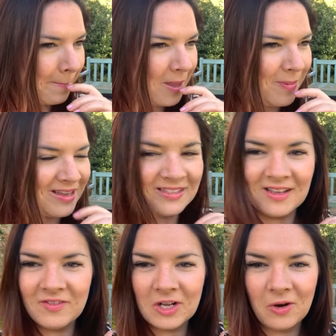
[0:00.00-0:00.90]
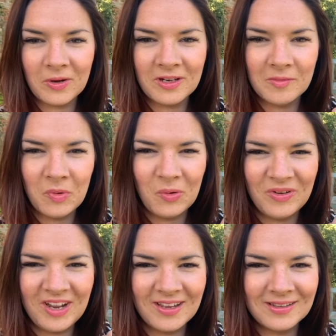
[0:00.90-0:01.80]
about 7 o'clock in the
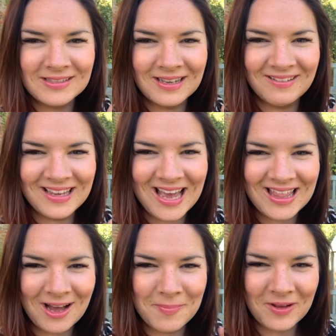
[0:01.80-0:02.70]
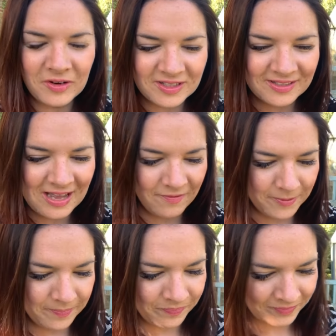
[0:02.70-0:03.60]
morning. So yeah, that'll be on at
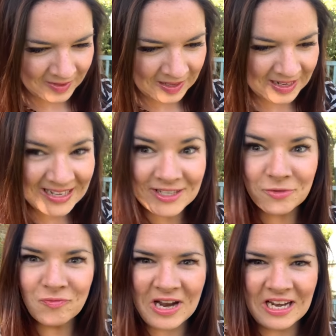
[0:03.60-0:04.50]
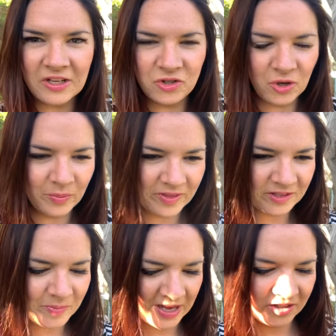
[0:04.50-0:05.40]
7. Lee did a really good job with his
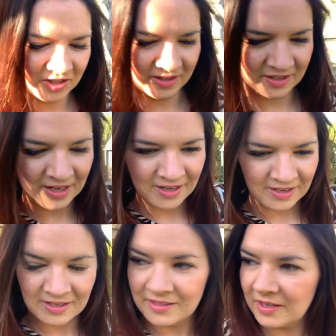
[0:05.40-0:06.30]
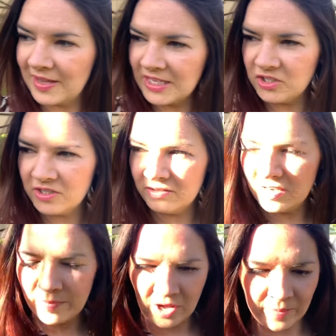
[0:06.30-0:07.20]
pictures. So he's just doing the
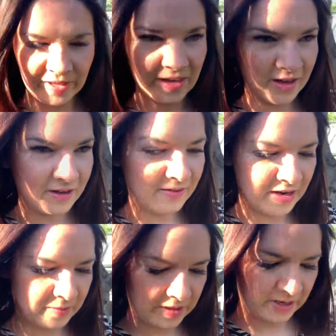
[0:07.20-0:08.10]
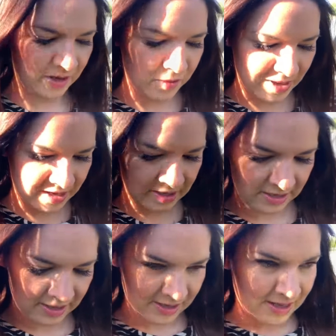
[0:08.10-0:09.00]
barbecue, and I'm going to go in
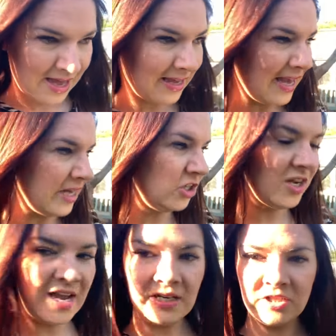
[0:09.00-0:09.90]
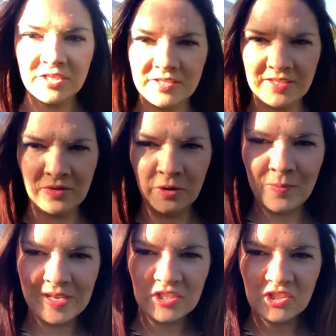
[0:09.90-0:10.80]
and get changed because it's gone a
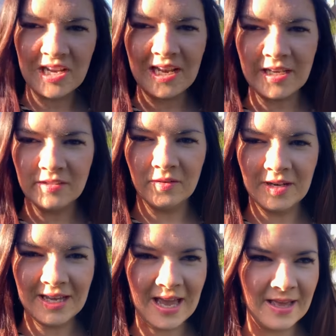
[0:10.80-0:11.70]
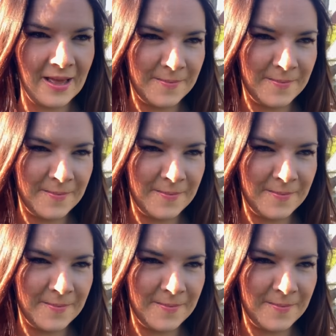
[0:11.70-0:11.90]
bit chilly. So I'm going to get